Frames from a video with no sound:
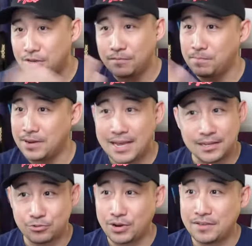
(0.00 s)
of
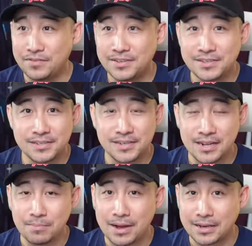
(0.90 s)
blade drivers in
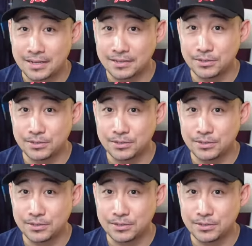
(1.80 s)
the market.